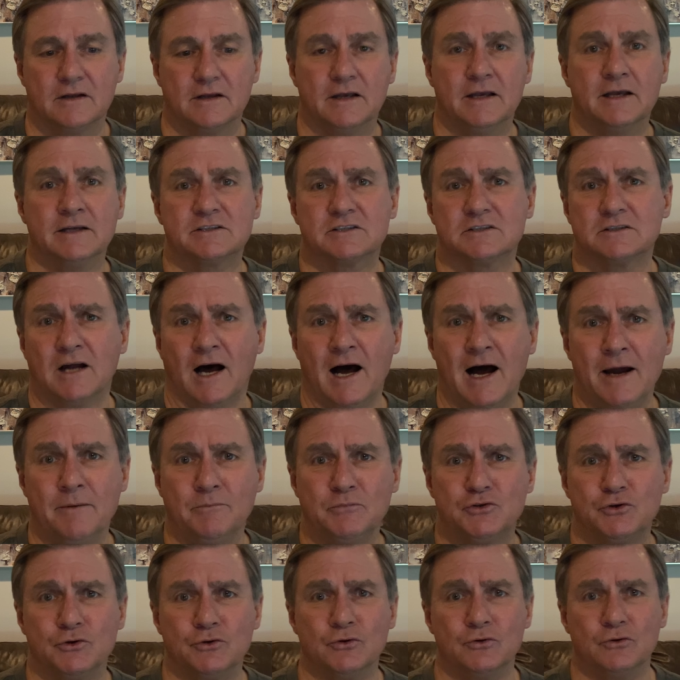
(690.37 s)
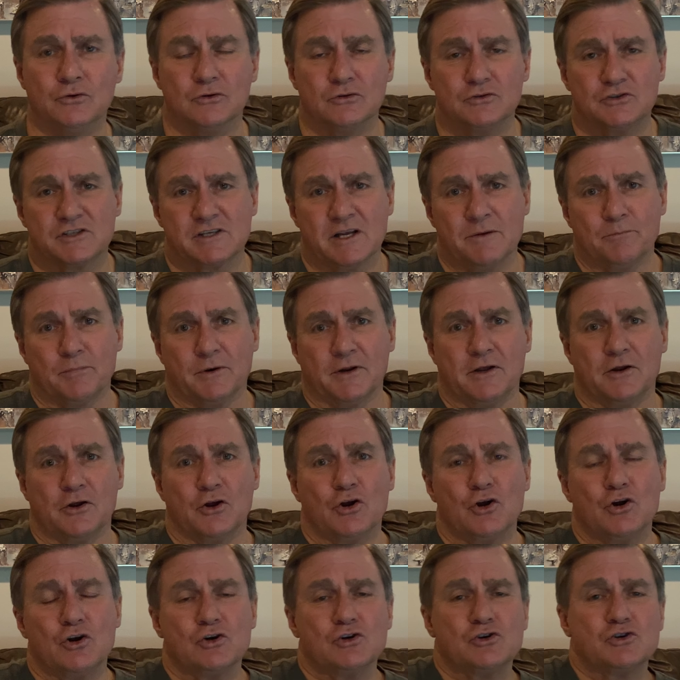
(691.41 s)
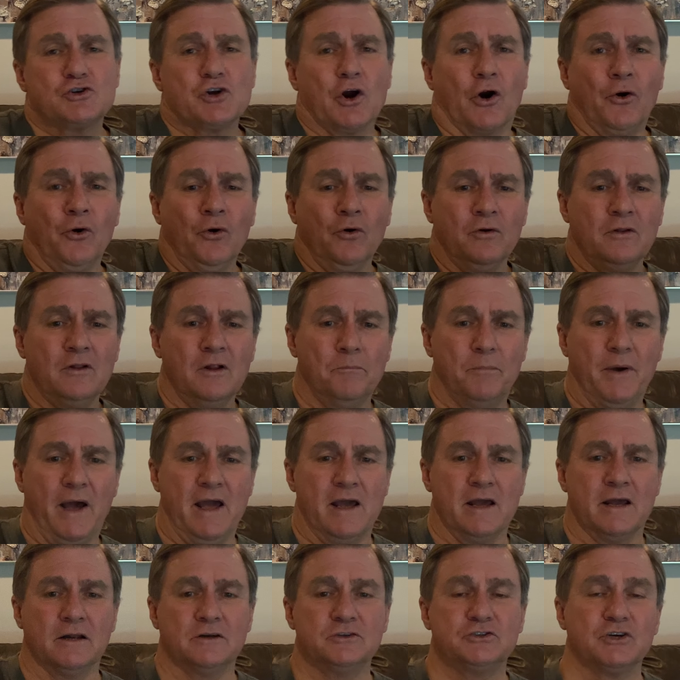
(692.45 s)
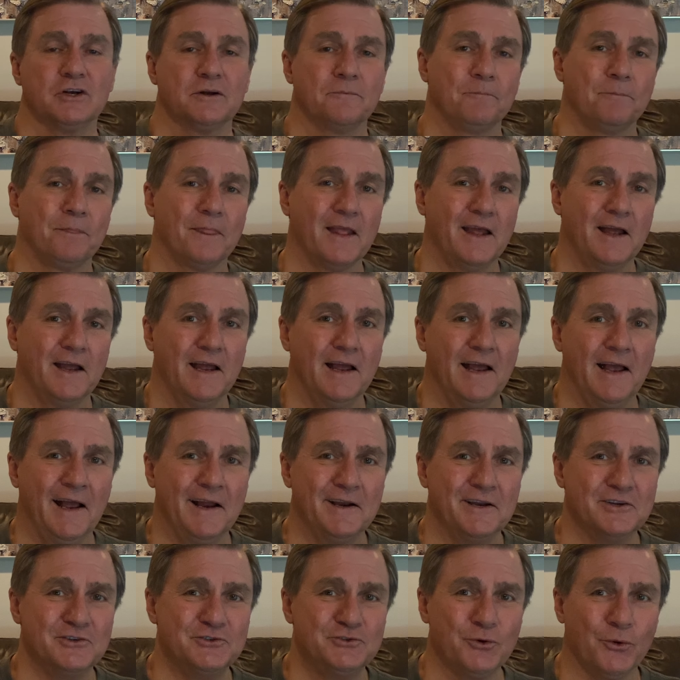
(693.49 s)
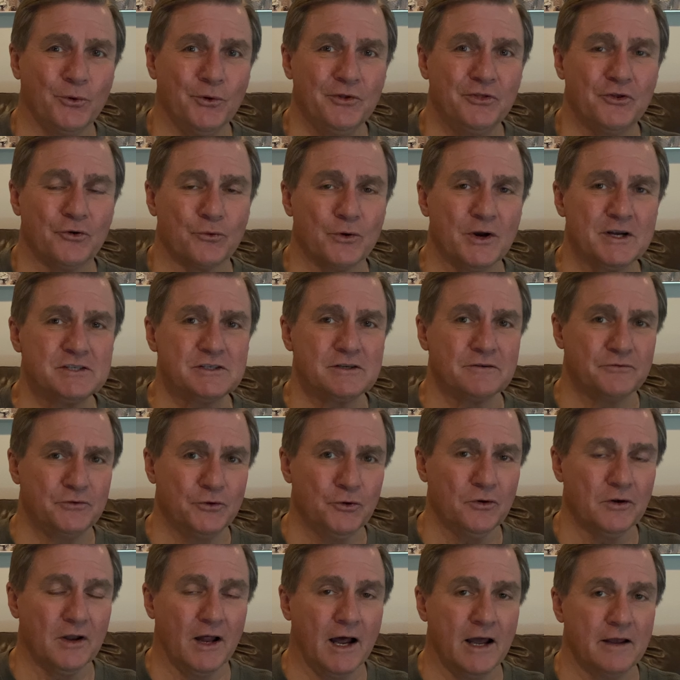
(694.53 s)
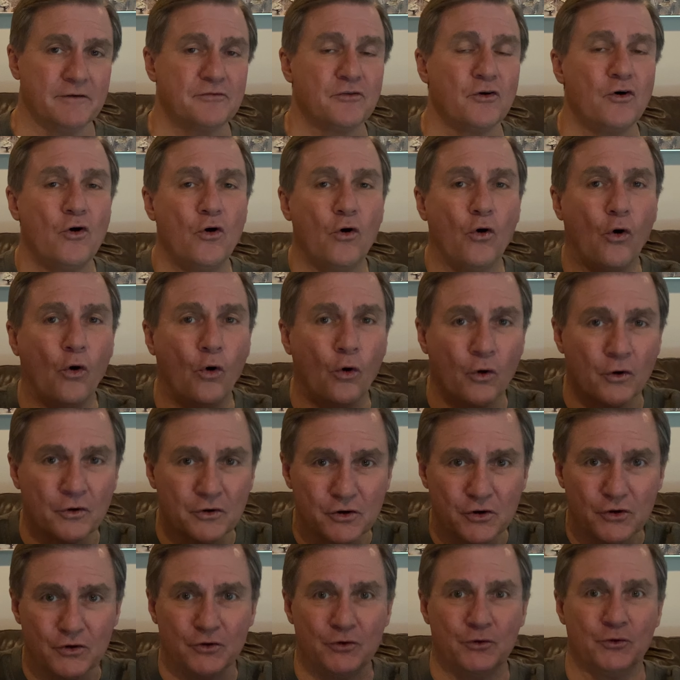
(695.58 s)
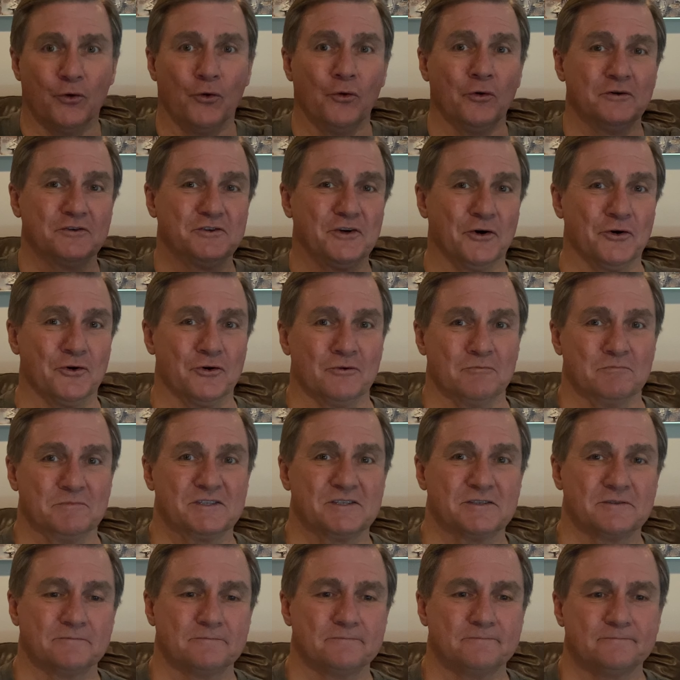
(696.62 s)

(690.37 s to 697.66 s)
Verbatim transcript: It's time to simply turn the page and enjoy the rest of your life on your terms.